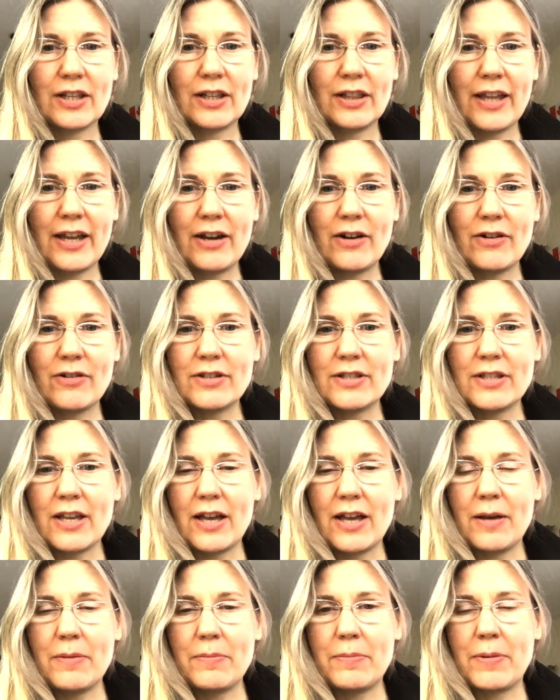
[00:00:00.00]
the layers
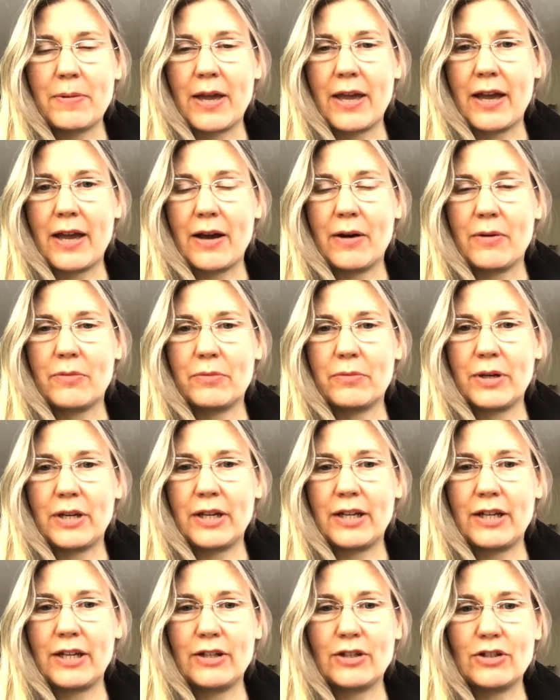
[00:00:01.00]
up and
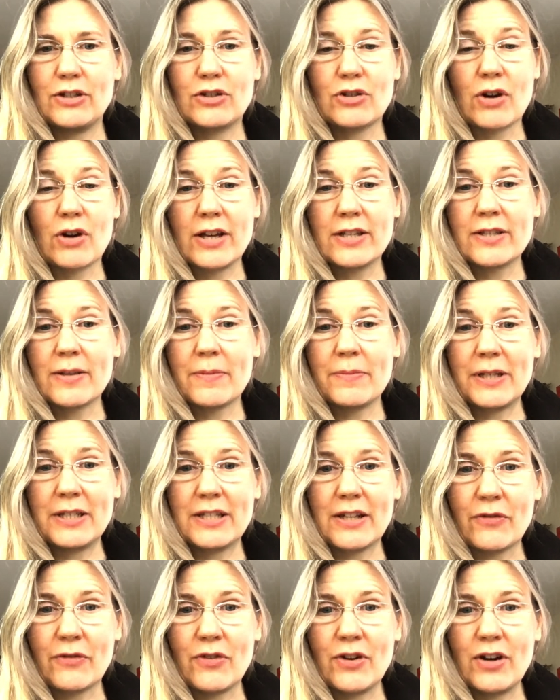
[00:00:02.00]
we try something
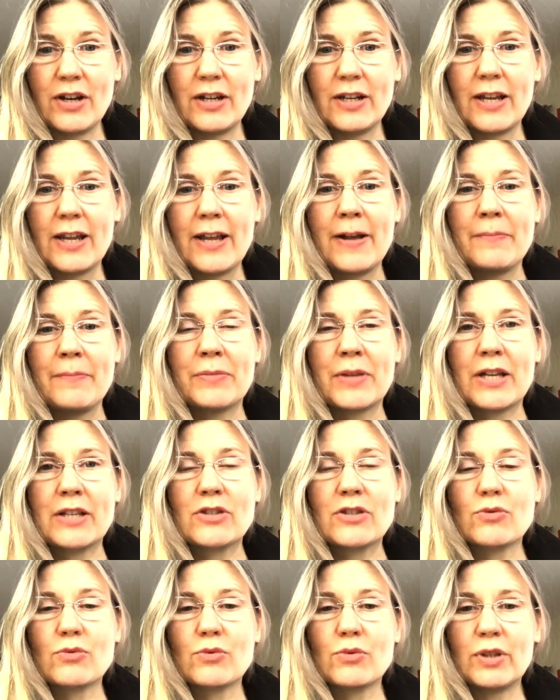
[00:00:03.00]
different,
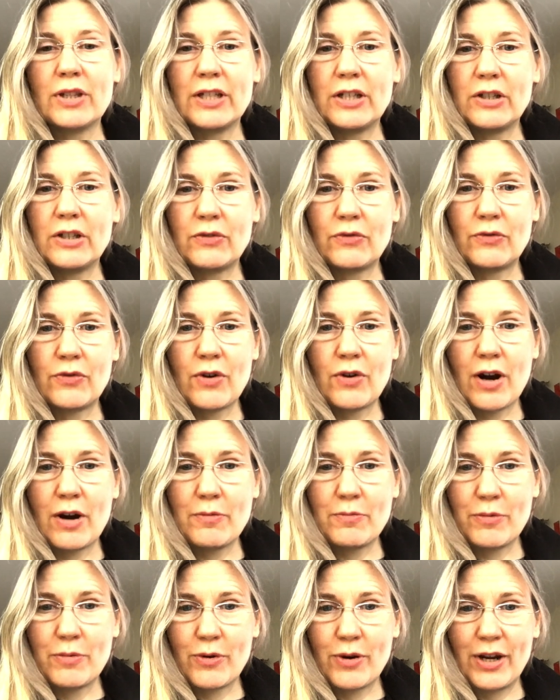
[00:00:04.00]
it's really good for
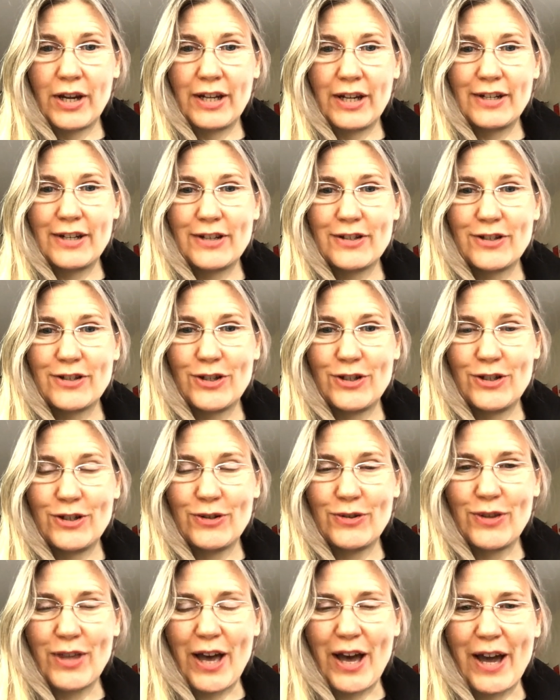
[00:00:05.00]
our brain to
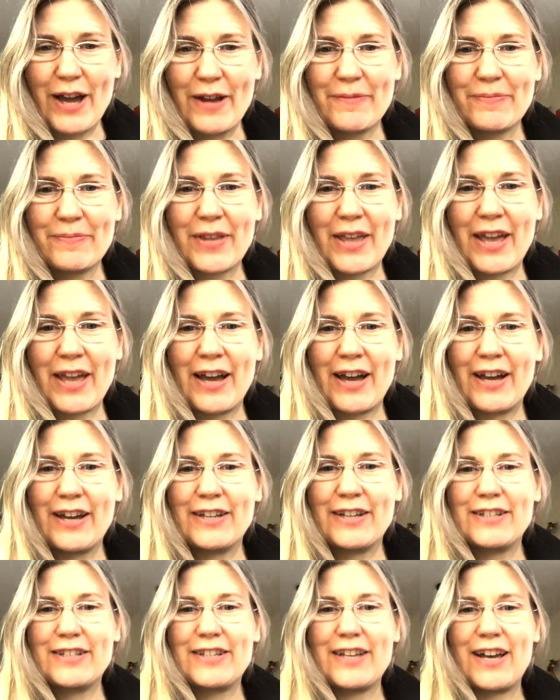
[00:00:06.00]
do that.
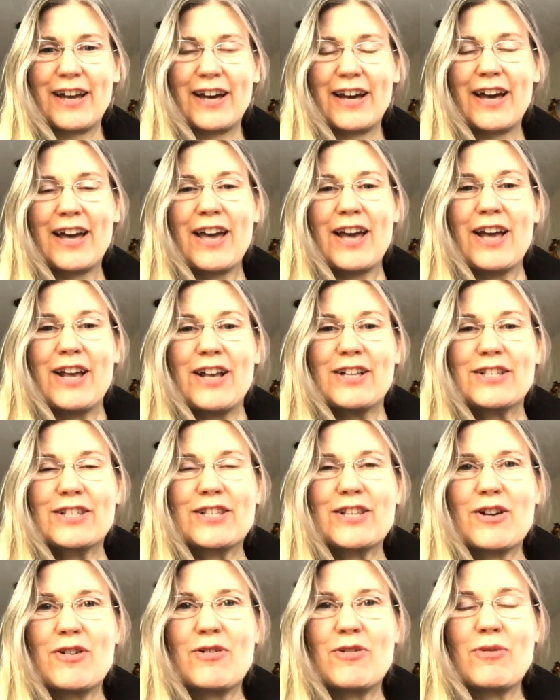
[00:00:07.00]
And uh,
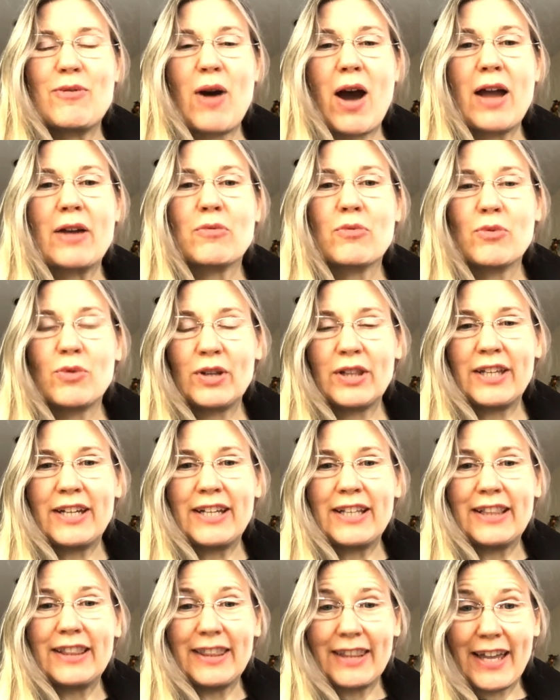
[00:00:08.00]
so I
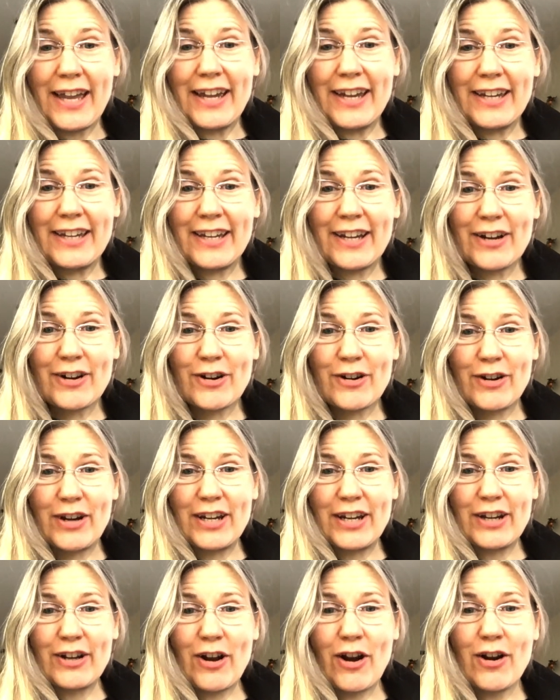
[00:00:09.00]
really like
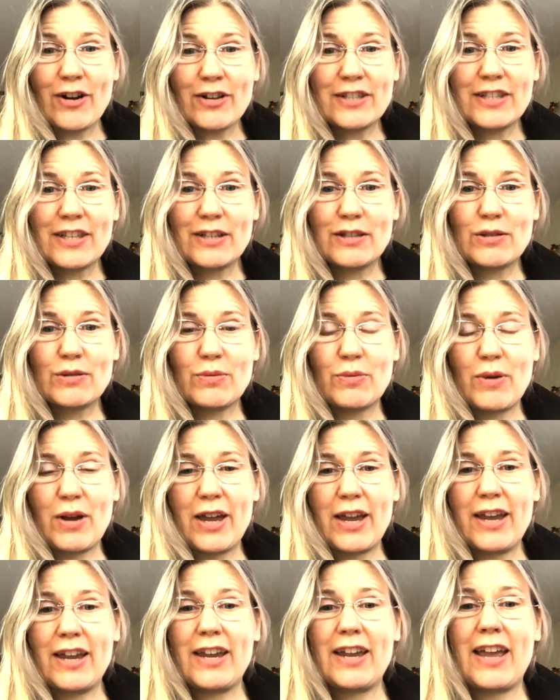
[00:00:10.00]
creating cards this
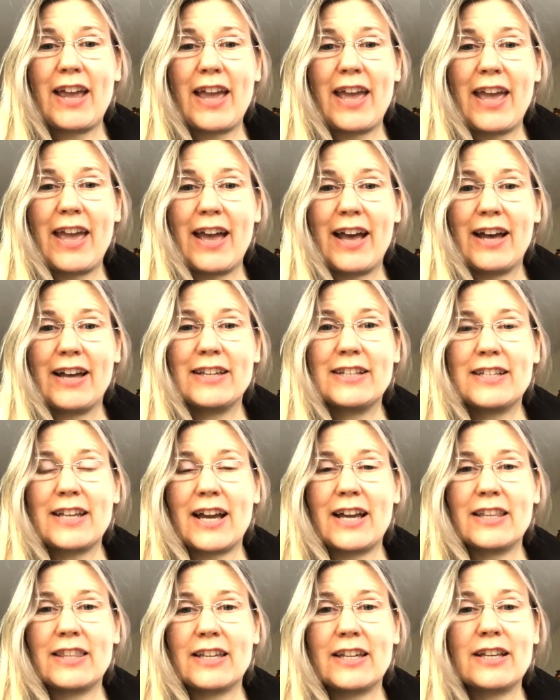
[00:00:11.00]
way. And
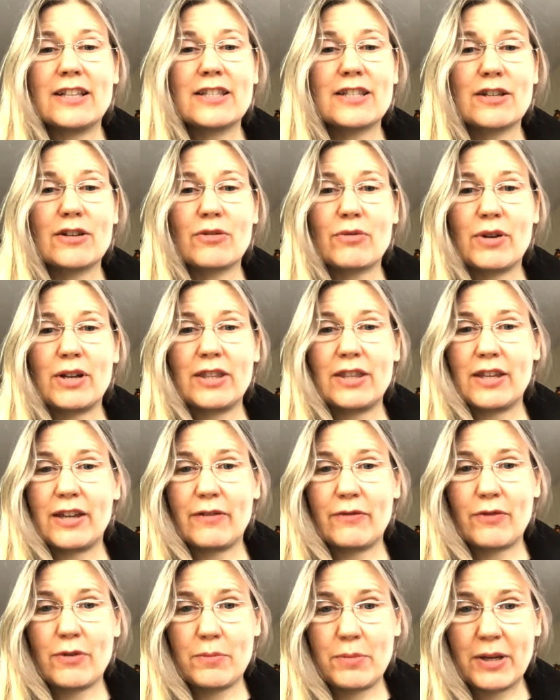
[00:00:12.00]
I think it's a great
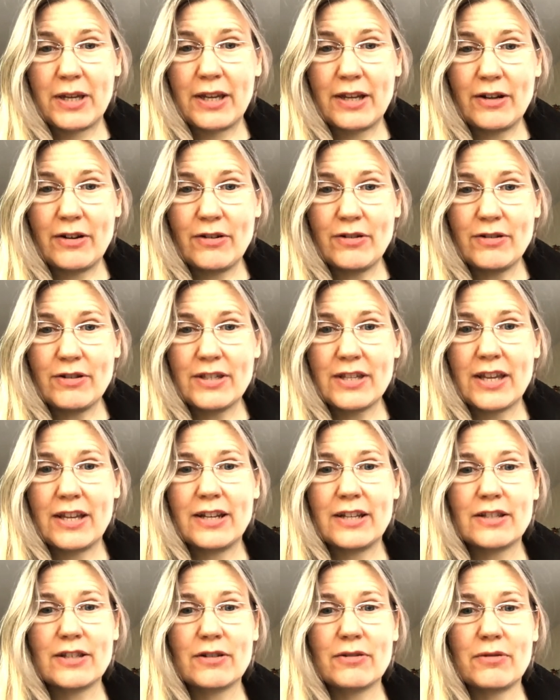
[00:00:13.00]
thing for beginners and
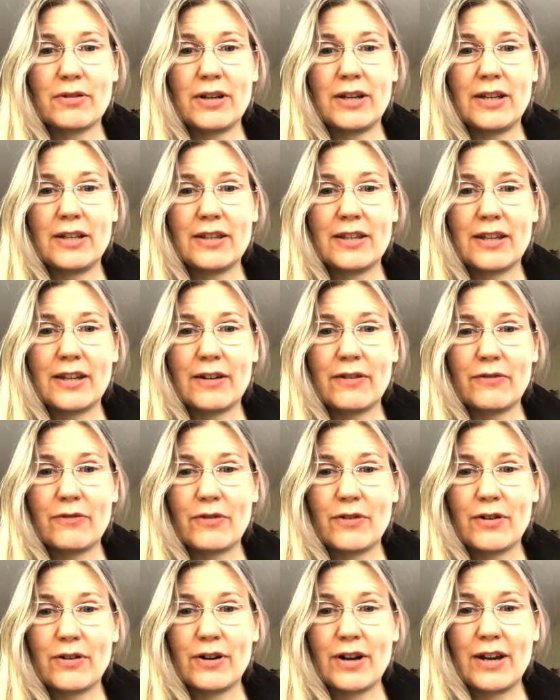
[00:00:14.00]
it's a great thing
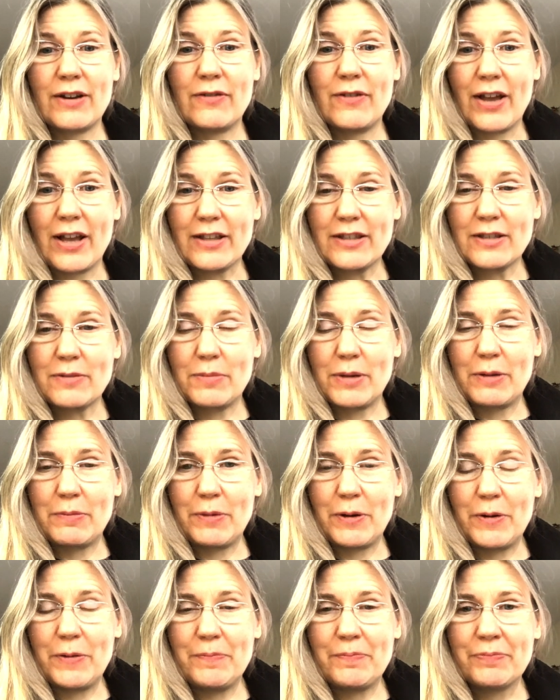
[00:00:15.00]
for advanced
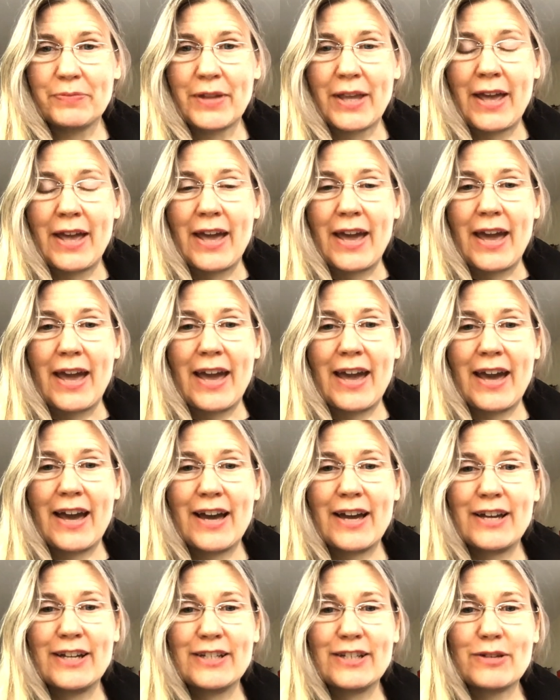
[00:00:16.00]
people.
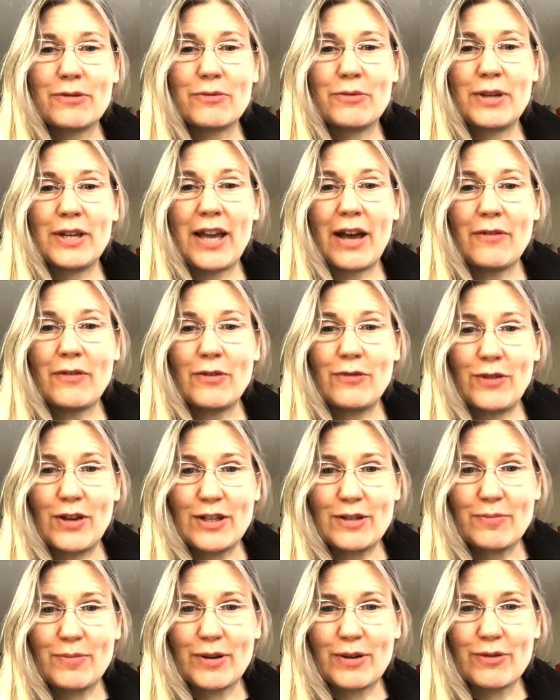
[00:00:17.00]
And we have a
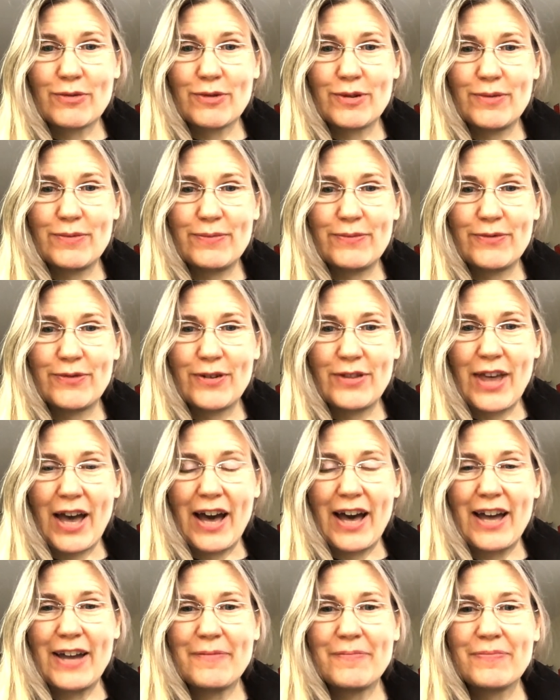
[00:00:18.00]
Facebook group for
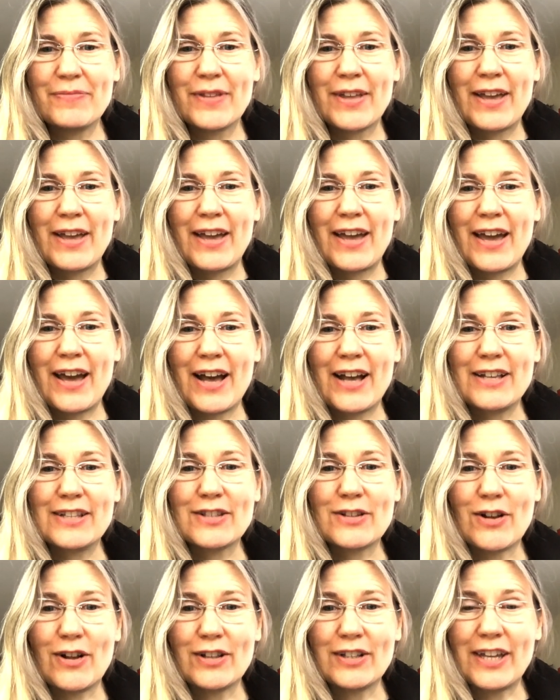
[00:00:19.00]
that. Uh,
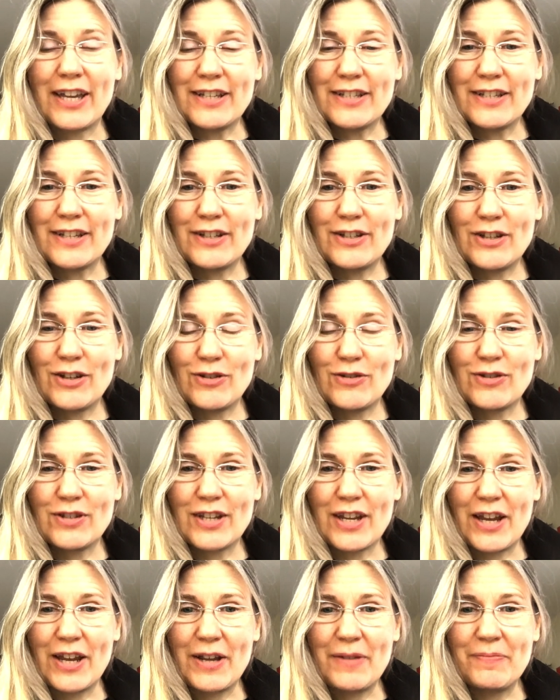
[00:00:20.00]
it's called CASE-ing
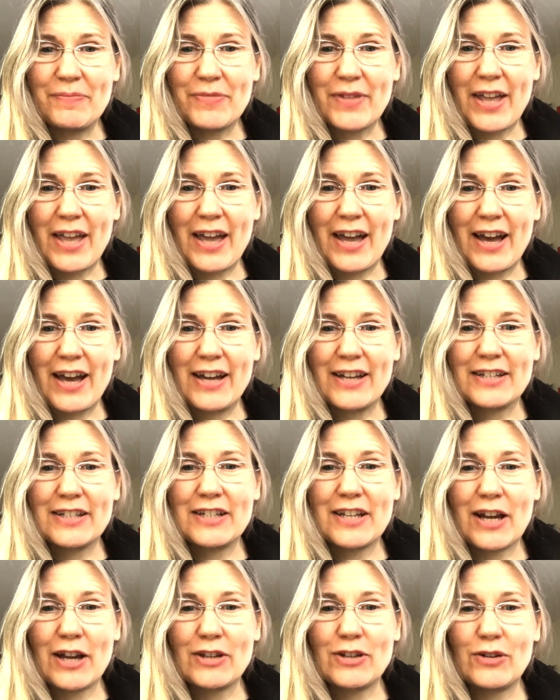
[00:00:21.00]
Tuesday and
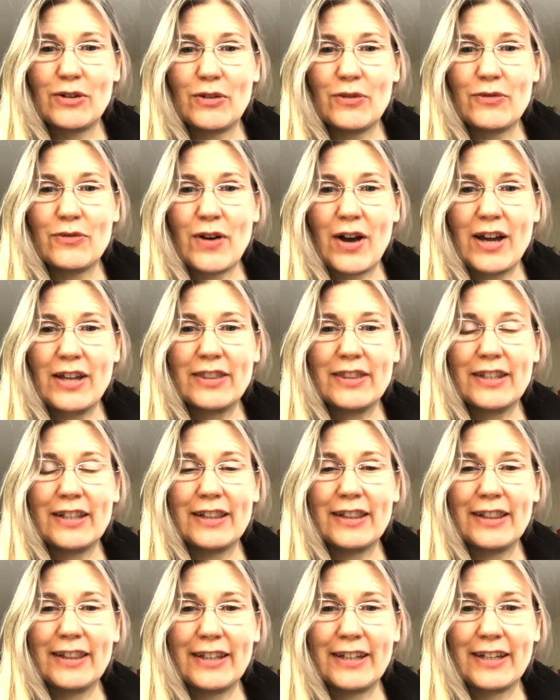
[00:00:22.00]
uh, you'll find the
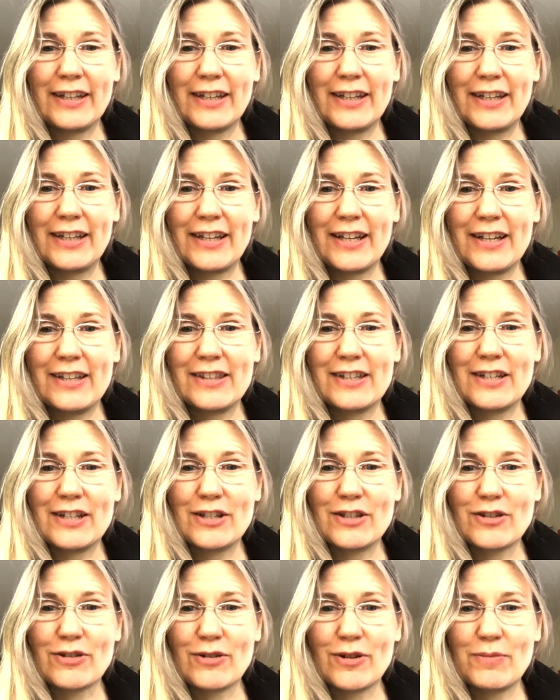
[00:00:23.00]
link in the
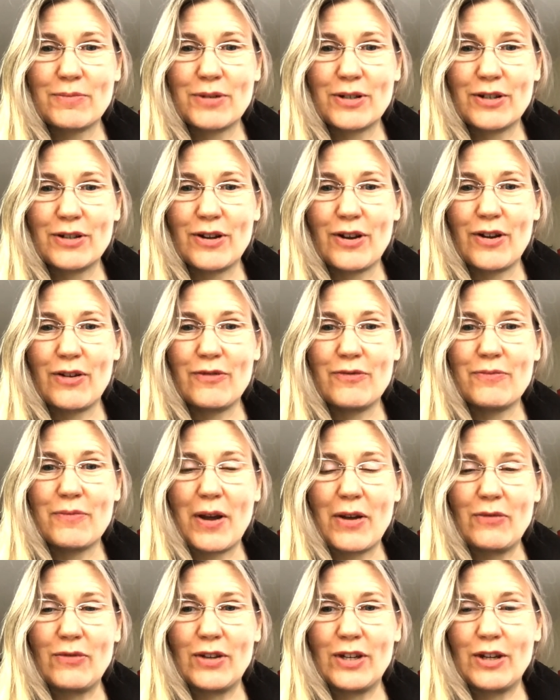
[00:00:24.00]
description of
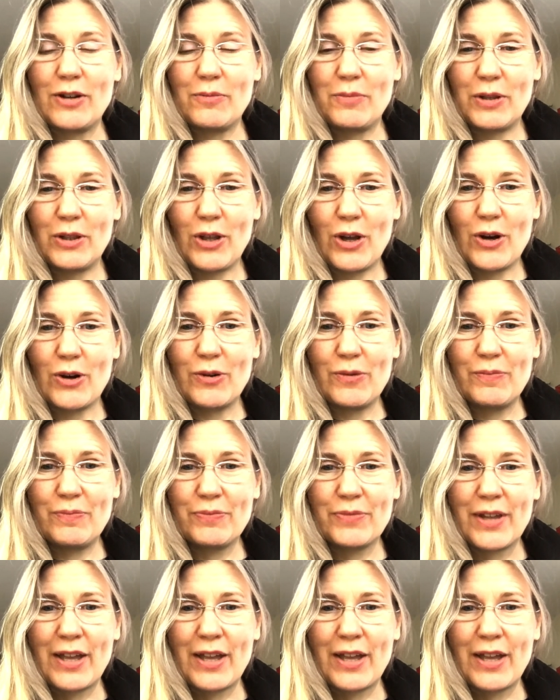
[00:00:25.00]
my video below.